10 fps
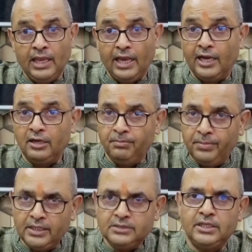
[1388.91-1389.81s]
and
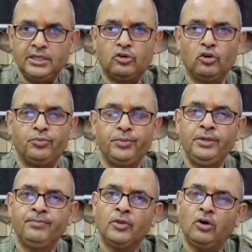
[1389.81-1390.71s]
based the
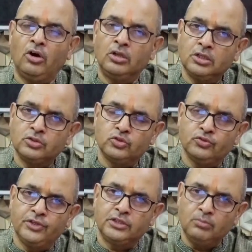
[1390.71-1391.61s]
economy on the
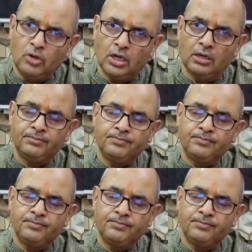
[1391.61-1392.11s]
Soviet model.